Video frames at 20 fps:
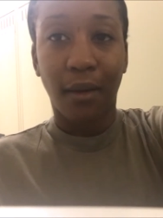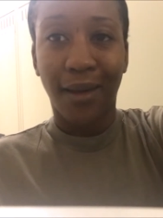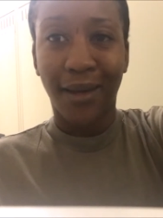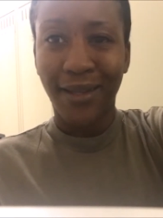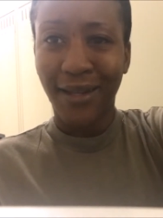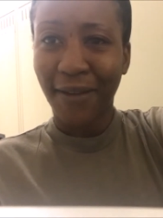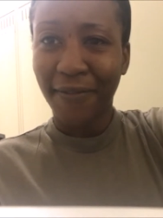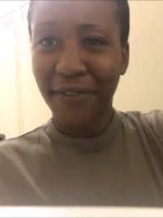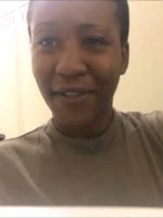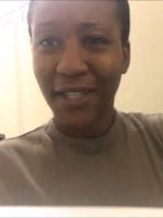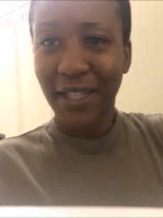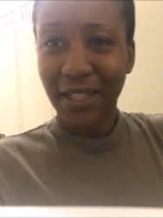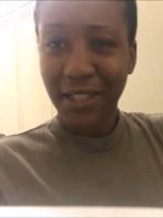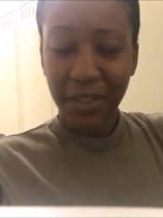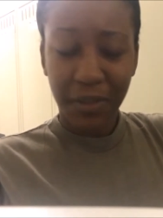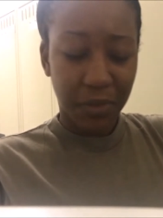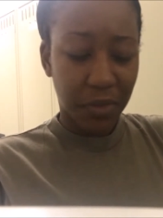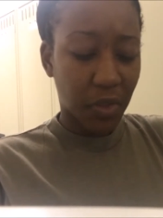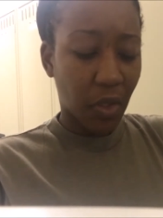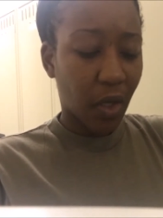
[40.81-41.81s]
I feel a
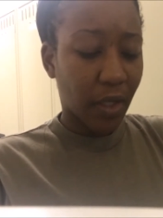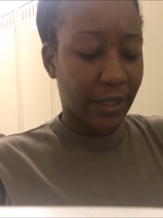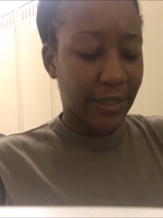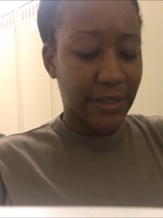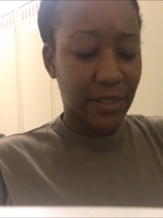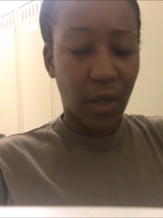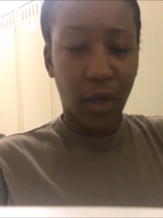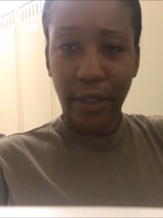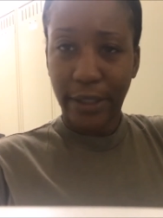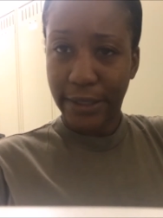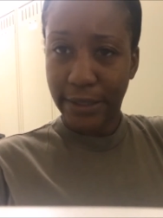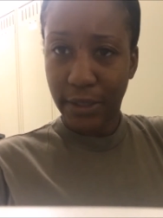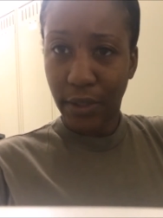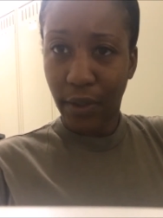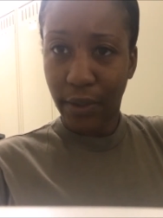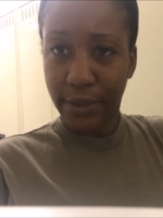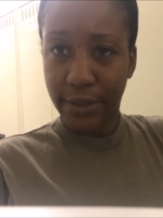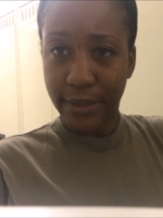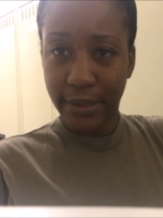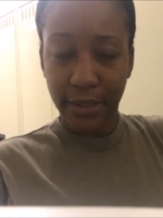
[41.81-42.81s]
little talky
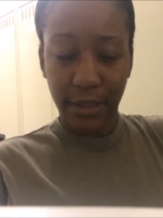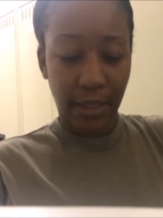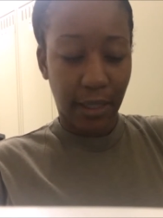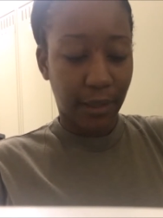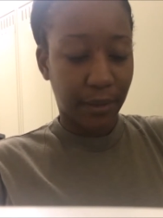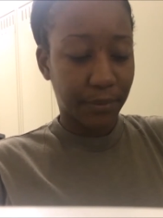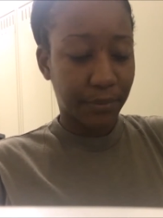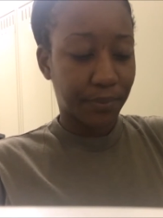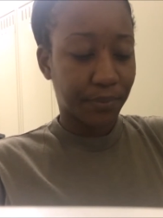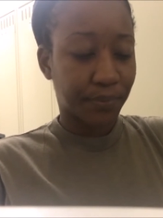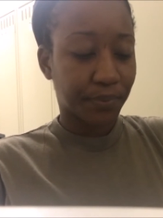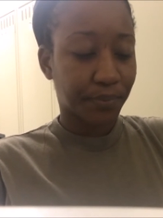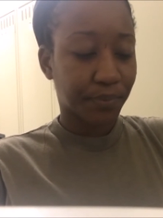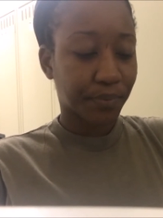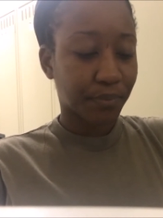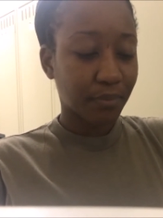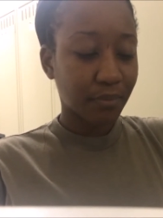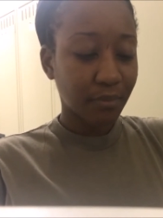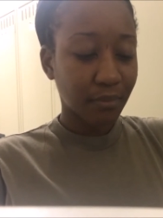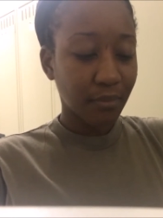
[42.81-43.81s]
today.
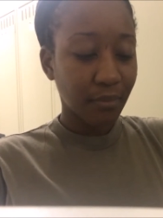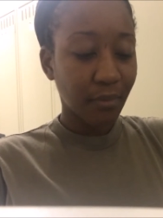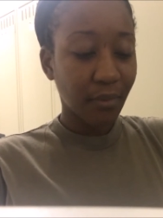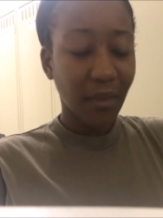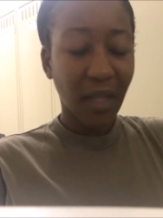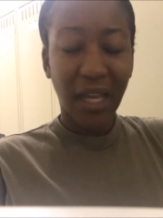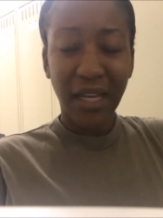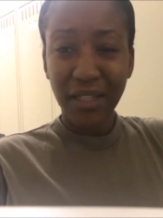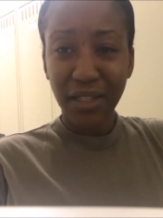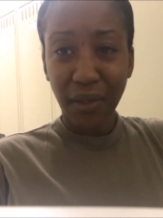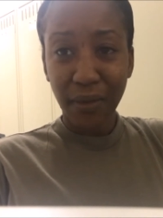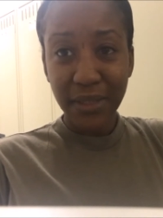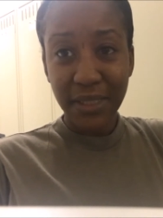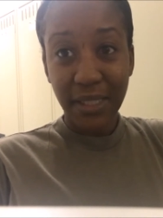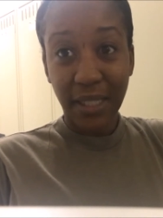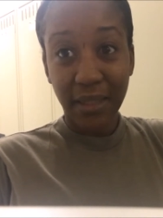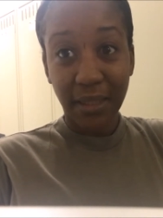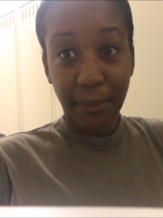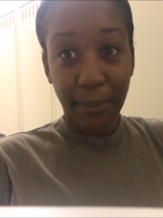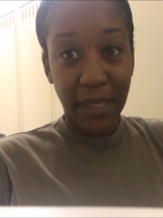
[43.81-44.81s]
I know it's
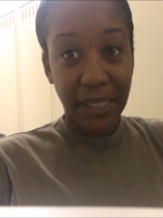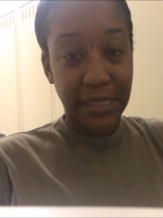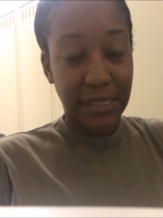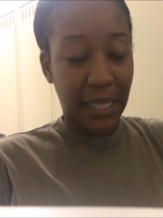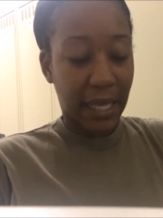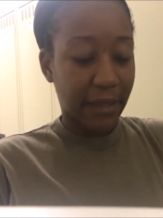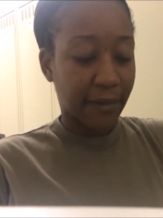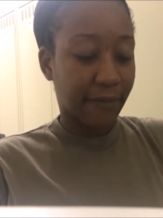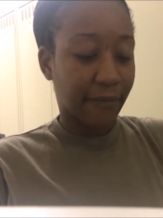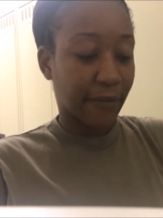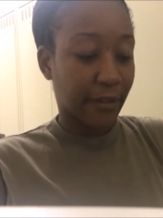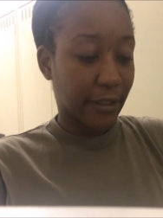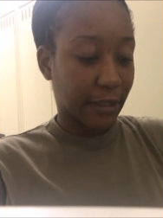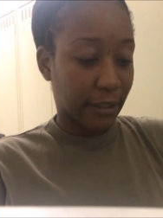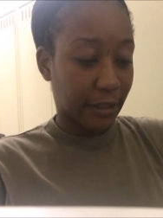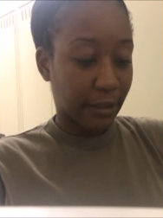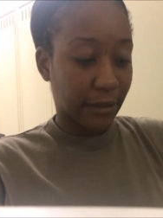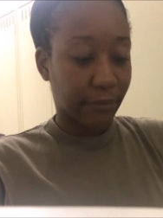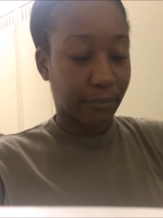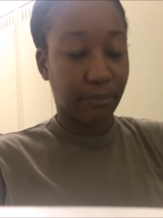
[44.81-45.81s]
not the best lighting,
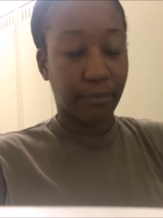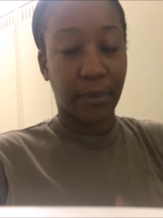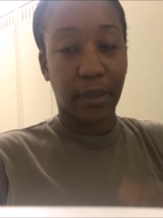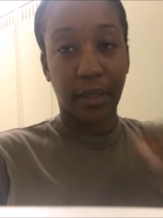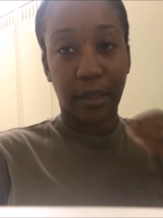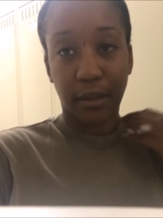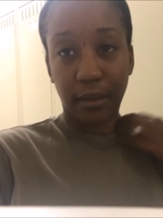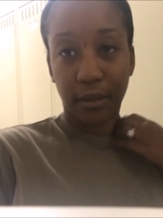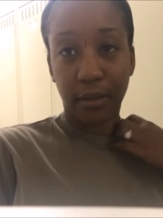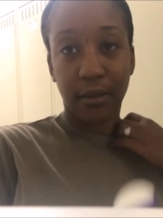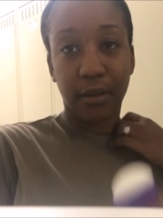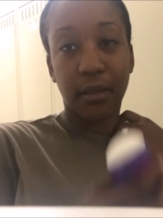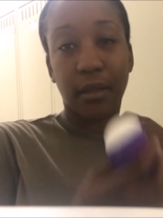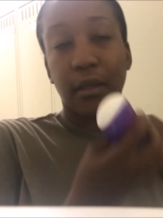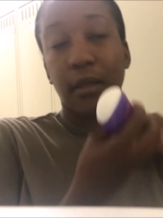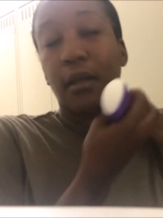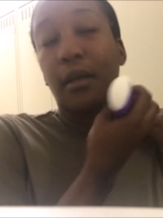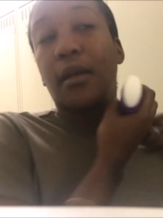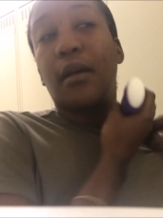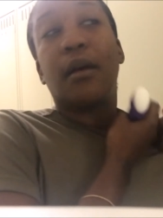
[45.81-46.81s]
forgive me.
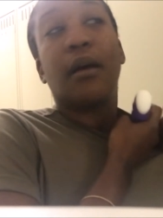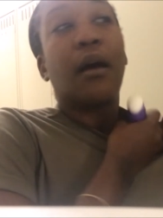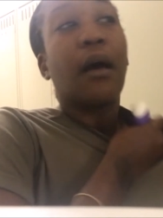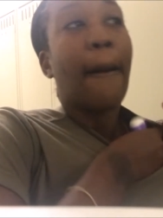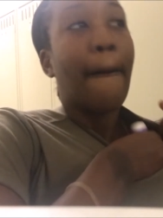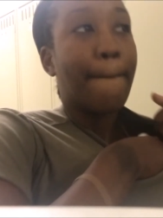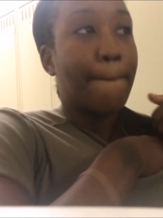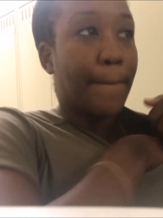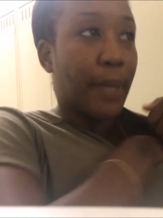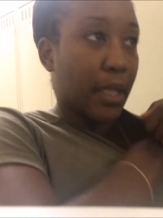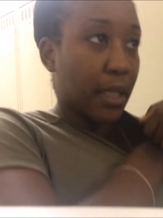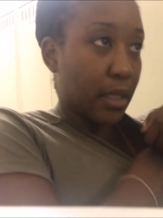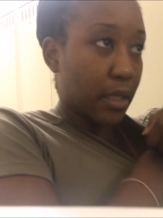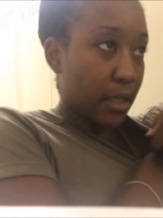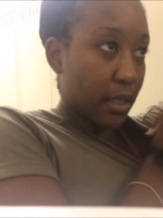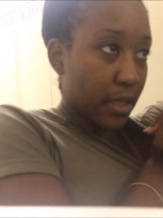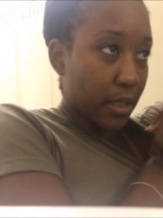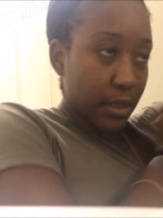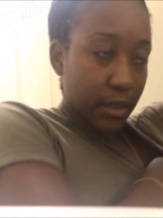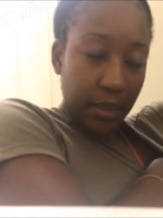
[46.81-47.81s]
But
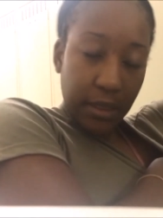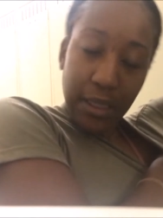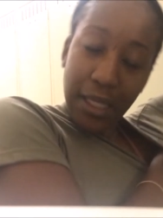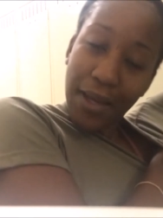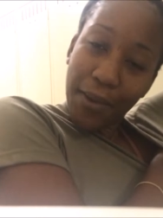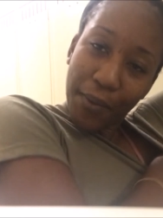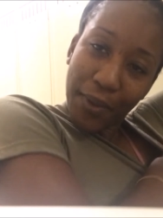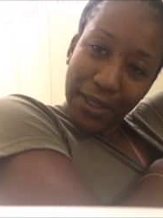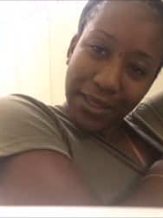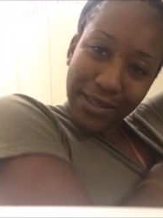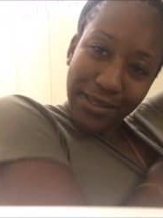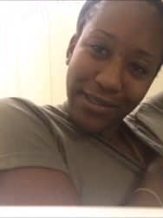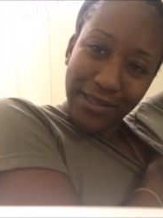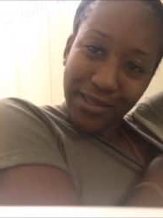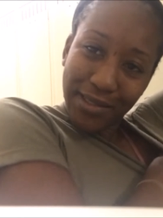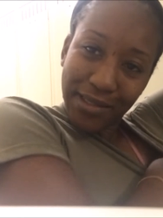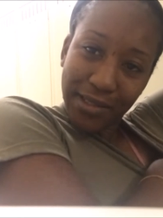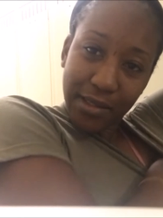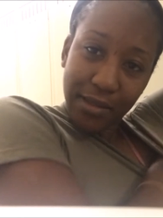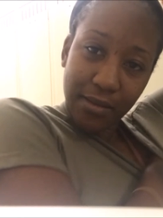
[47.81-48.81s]
I want to
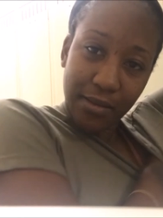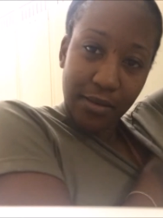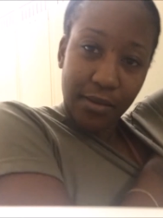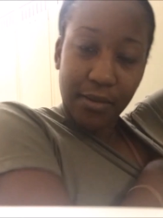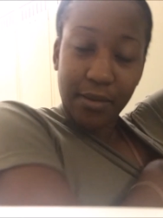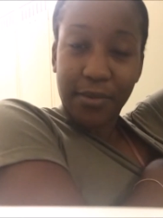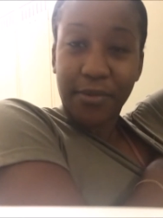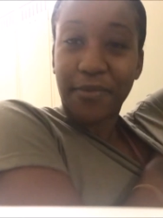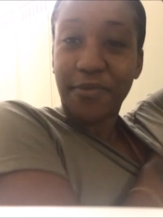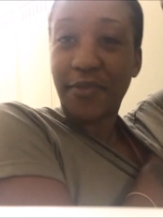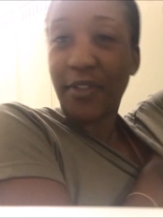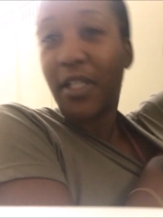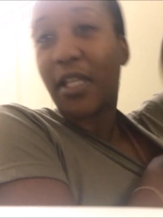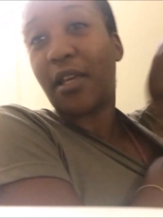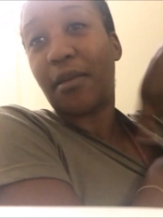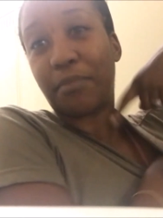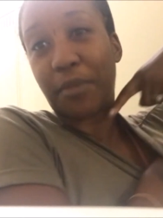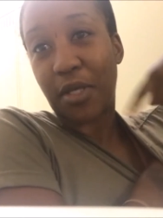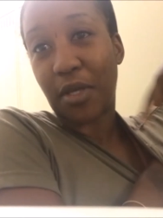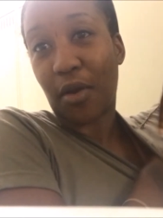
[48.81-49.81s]
just
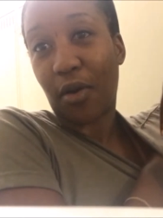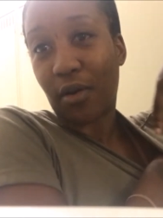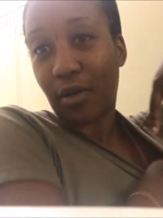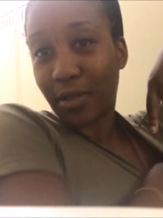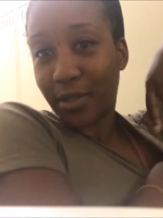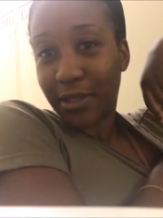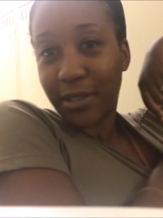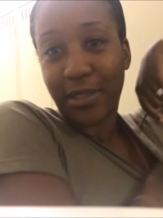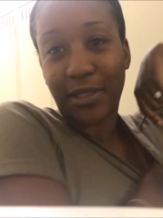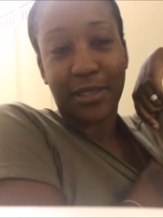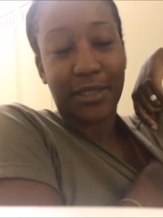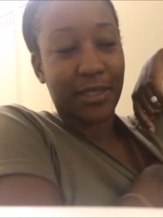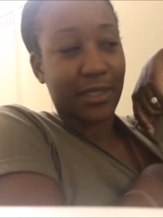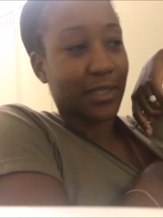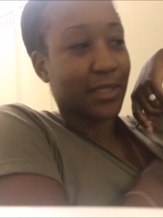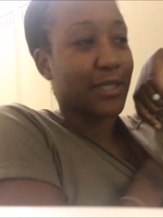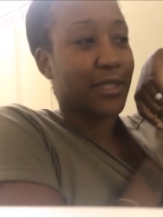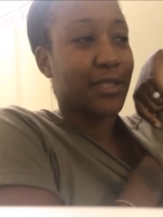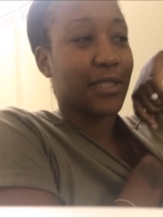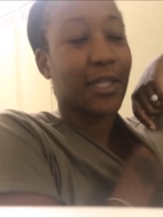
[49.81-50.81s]
forgive me, y'all. This is
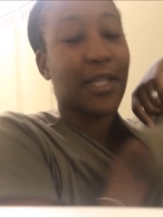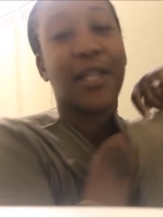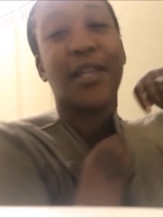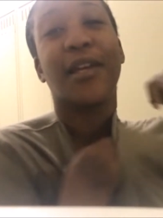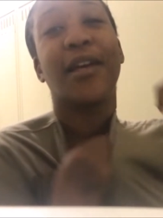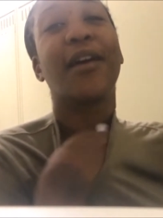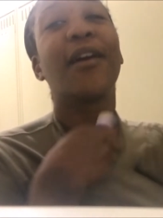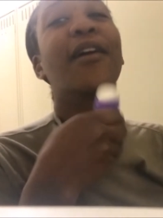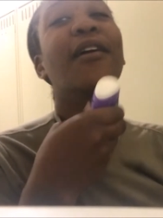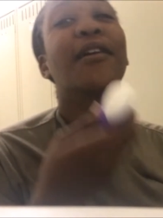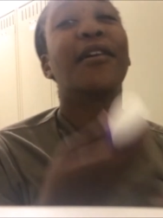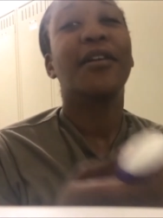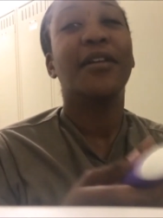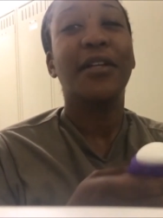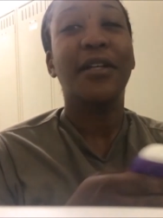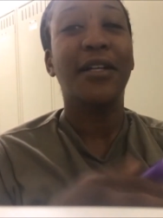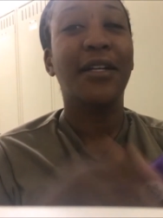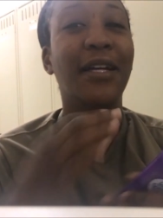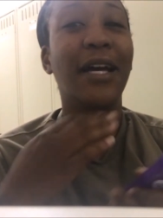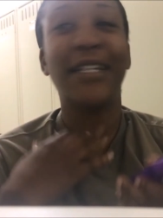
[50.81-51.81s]
just,
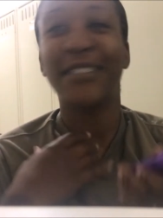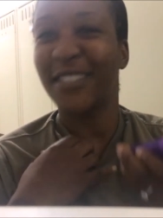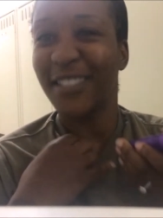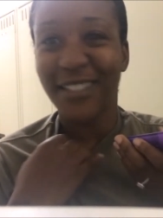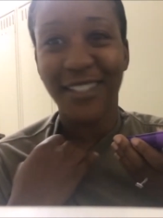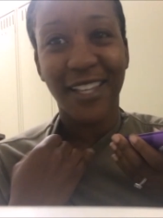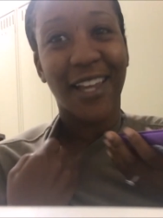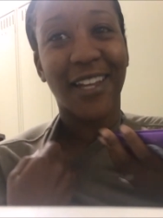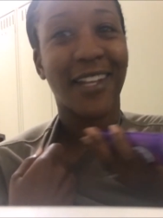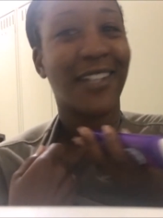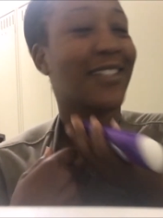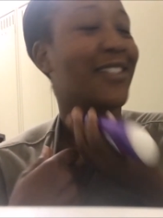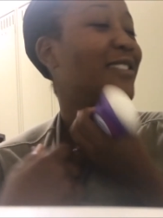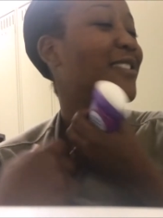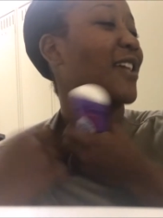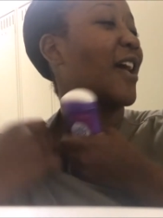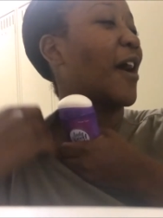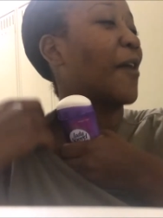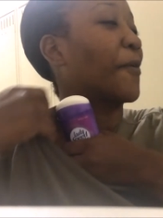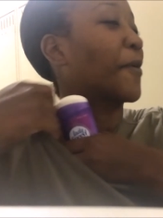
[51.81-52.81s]
I just got out the
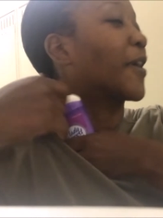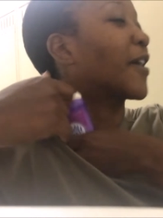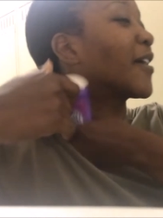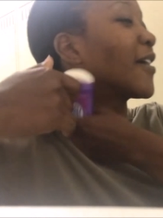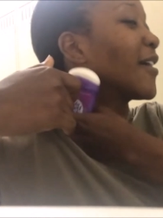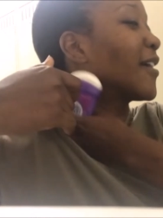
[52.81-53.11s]
shower.